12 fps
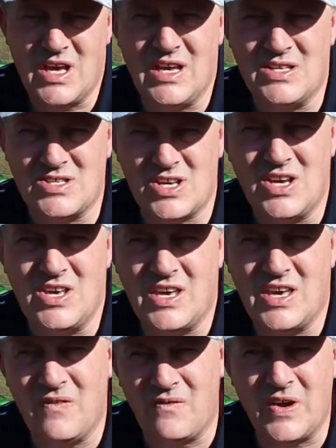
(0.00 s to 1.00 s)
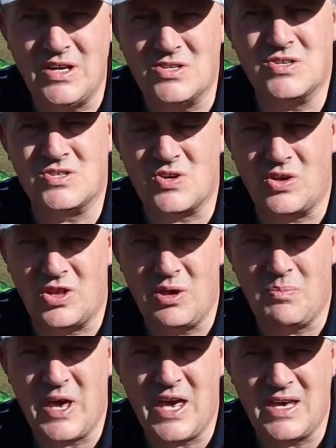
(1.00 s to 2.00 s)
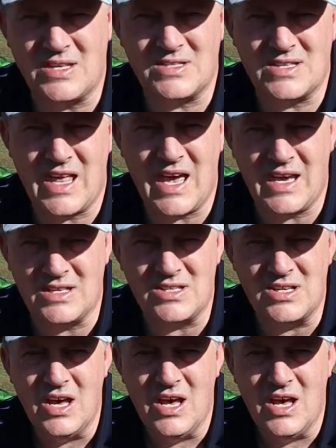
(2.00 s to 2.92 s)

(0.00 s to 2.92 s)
and so you get features on their packs that